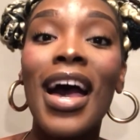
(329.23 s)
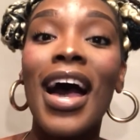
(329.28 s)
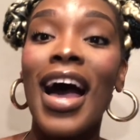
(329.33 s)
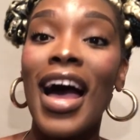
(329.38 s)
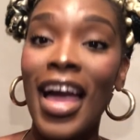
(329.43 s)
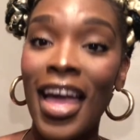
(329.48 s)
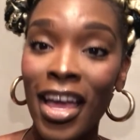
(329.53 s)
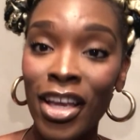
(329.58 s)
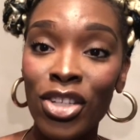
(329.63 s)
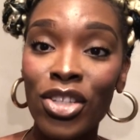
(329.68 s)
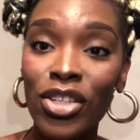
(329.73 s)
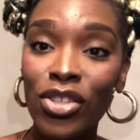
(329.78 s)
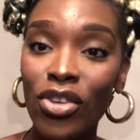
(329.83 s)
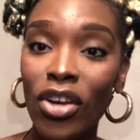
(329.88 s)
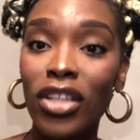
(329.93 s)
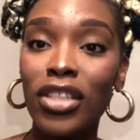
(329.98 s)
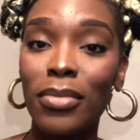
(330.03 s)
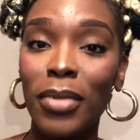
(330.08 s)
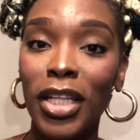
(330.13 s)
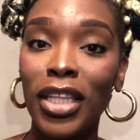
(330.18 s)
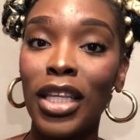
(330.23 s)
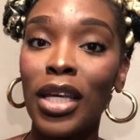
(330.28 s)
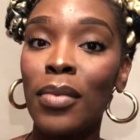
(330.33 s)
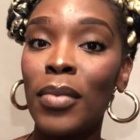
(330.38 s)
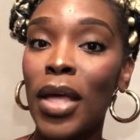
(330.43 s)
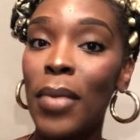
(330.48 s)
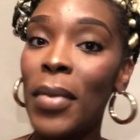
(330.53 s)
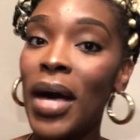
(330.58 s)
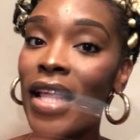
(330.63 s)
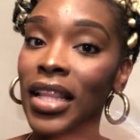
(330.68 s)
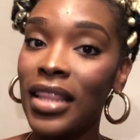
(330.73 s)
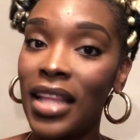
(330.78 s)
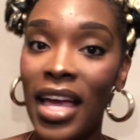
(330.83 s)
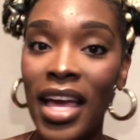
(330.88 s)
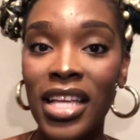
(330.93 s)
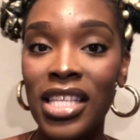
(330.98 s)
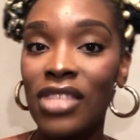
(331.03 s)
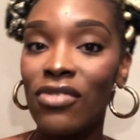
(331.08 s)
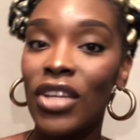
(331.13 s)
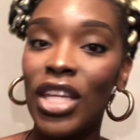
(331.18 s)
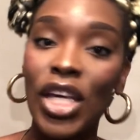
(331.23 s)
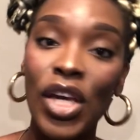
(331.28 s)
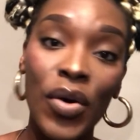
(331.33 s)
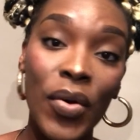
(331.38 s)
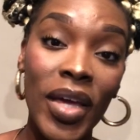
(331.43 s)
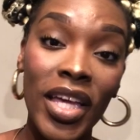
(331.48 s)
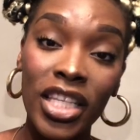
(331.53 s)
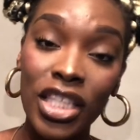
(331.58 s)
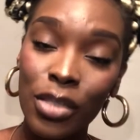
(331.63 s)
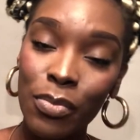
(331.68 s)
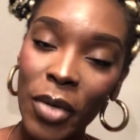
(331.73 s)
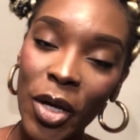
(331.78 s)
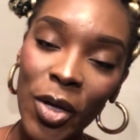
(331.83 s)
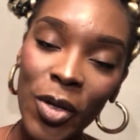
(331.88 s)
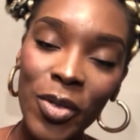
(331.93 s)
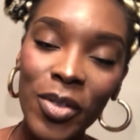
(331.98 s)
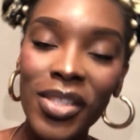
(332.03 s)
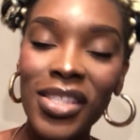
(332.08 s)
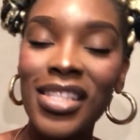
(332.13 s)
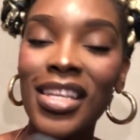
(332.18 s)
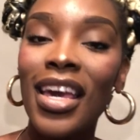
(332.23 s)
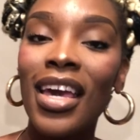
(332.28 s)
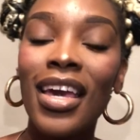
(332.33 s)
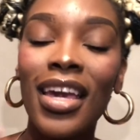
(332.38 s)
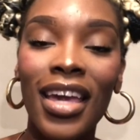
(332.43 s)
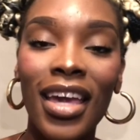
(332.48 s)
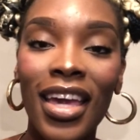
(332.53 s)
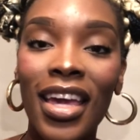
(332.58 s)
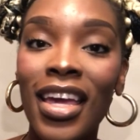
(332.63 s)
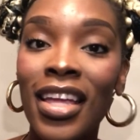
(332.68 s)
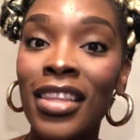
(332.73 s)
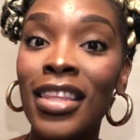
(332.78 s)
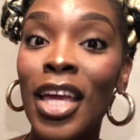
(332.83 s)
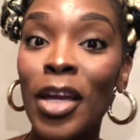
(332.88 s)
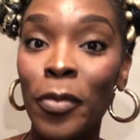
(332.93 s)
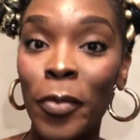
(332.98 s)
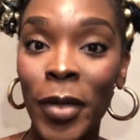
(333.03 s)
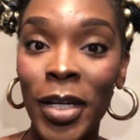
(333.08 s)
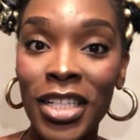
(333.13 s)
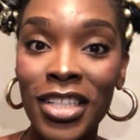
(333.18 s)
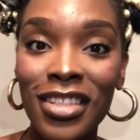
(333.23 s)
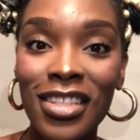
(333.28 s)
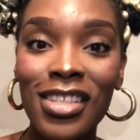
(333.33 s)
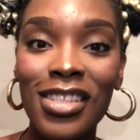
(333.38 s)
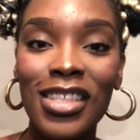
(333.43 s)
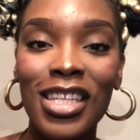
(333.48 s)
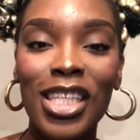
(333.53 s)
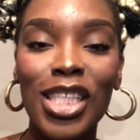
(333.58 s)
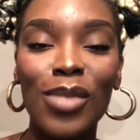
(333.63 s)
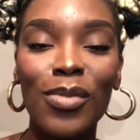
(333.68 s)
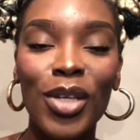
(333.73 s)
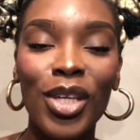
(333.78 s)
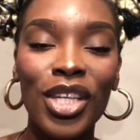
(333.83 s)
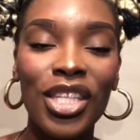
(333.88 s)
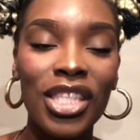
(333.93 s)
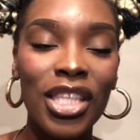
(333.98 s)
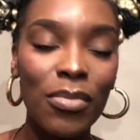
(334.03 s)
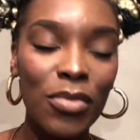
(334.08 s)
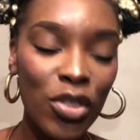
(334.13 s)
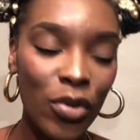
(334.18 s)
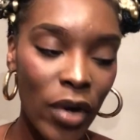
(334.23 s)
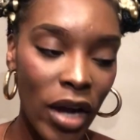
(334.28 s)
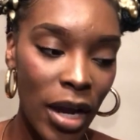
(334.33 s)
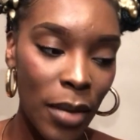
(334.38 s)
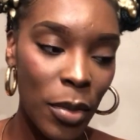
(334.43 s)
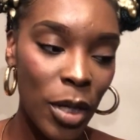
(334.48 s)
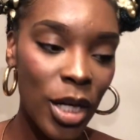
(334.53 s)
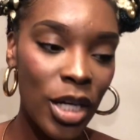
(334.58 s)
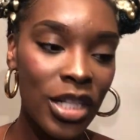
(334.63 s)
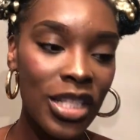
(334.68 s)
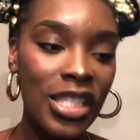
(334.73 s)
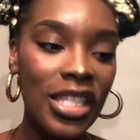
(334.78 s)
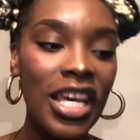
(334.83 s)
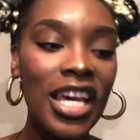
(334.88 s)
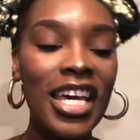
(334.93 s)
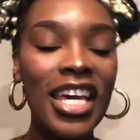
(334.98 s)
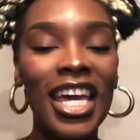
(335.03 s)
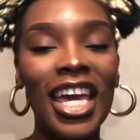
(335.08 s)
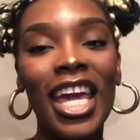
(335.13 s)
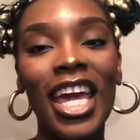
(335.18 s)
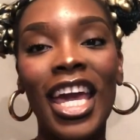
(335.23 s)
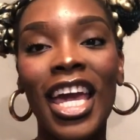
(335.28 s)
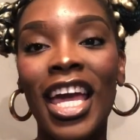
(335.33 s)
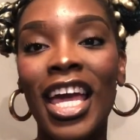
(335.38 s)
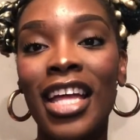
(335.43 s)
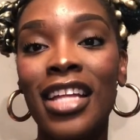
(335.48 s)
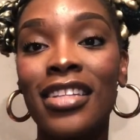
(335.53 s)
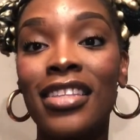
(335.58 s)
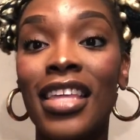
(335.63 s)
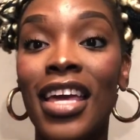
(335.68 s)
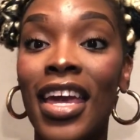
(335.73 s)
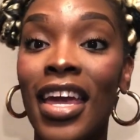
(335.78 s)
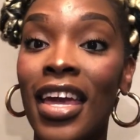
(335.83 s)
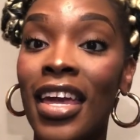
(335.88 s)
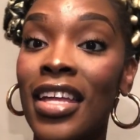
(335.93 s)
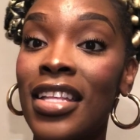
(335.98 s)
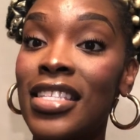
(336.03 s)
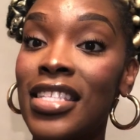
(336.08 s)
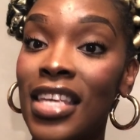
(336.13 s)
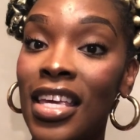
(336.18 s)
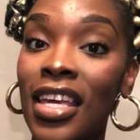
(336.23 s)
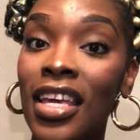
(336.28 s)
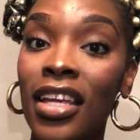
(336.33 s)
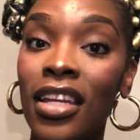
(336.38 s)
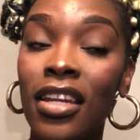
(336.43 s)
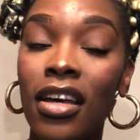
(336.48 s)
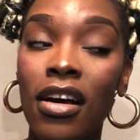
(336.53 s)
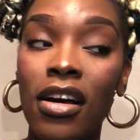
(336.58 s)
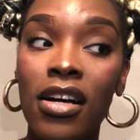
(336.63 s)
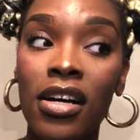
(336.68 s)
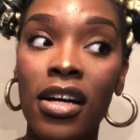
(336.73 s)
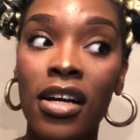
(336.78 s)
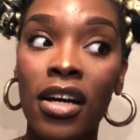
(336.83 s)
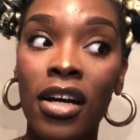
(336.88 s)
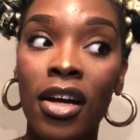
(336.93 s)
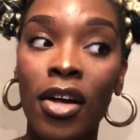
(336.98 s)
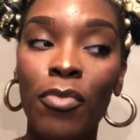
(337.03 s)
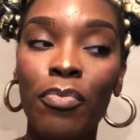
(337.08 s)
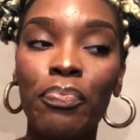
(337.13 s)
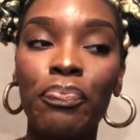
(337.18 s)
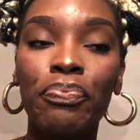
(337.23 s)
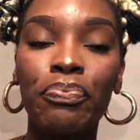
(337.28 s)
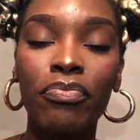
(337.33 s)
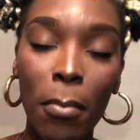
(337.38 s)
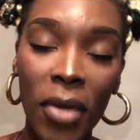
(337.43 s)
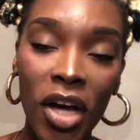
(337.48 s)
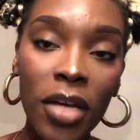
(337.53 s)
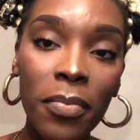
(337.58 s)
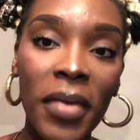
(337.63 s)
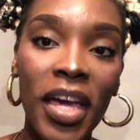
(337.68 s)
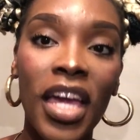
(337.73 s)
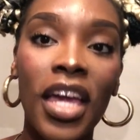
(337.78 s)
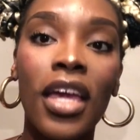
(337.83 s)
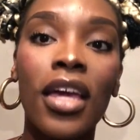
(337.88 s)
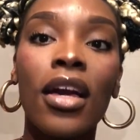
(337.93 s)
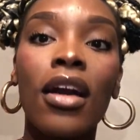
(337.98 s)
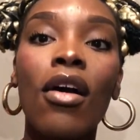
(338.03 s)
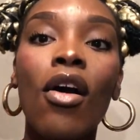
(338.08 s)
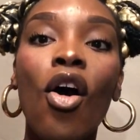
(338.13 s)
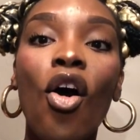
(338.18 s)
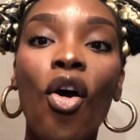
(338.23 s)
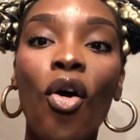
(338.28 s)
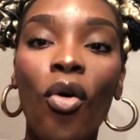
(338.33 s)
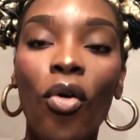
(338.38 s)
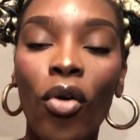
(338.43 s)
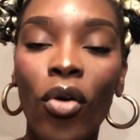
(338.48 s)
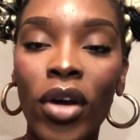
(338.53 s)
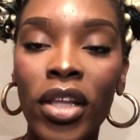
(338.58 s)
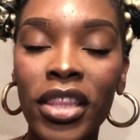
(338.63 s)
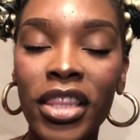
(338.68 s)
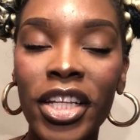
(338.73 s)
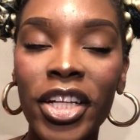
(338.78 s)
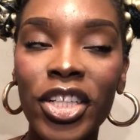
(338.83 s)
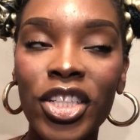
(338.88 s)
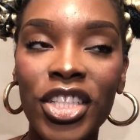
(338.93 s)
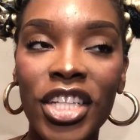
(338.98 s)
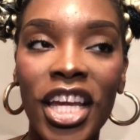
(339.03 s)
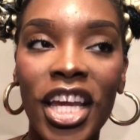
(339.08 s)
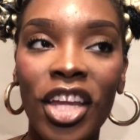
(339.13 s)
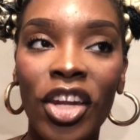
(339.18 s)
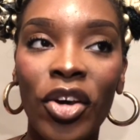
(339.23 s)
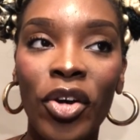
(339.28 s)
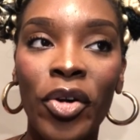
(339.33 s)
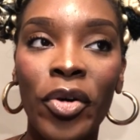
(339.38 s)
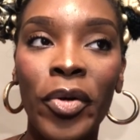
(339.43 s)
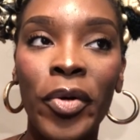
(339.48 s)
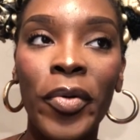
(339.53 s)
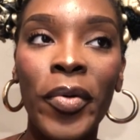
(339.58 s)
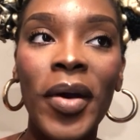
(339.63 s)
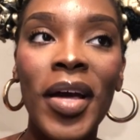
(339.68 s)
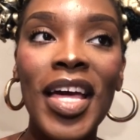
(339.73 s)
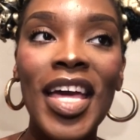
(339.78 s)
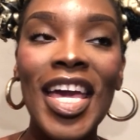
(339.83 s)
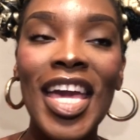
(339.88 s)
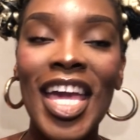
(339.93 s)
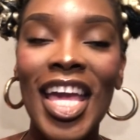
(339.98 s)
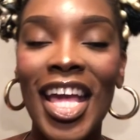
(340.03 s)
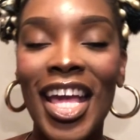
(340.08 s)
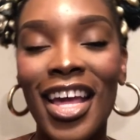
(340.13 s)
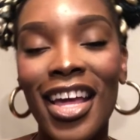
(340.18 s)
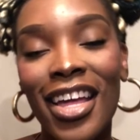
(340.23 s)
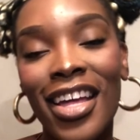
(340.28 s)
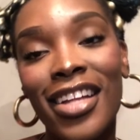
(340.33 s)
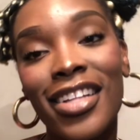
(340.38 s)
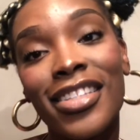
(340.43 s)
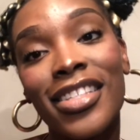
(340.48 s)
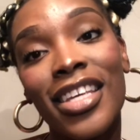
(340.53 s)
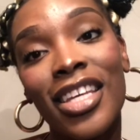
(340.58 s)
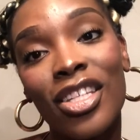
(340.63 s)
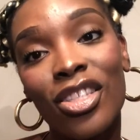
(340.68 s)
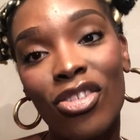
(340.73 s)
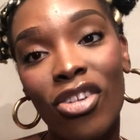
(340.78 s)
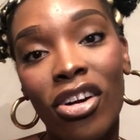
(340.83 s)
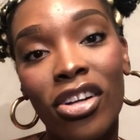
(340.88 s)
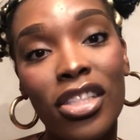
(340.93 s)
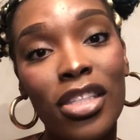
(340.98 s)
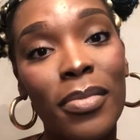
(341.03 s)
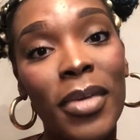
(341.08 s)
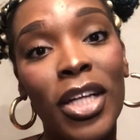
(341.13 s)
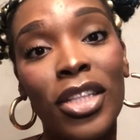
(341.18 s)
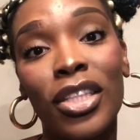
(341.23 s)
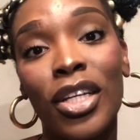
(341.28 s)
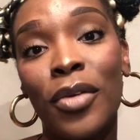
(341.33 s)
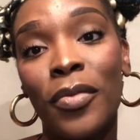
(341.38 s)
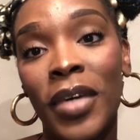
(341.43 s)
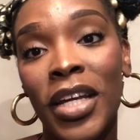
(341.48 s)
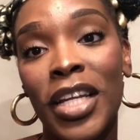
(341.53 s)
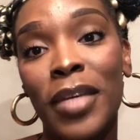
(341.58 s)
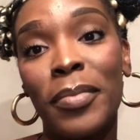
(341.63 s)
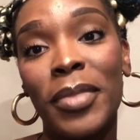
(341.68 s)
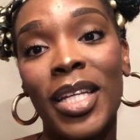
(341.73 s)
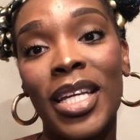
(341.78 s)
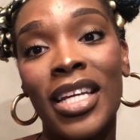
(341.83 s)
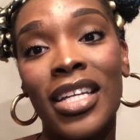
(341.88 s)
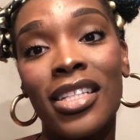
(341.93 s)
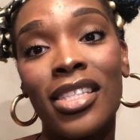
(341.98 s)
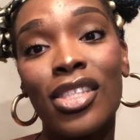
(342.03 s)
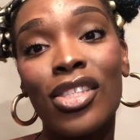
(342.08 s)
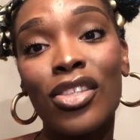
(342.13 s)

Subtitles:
I actually talked about them in my last video, Exposed, and they reached the 6 million subscribers, and they did a mukbang on their channel, and it talked about their wedding plans.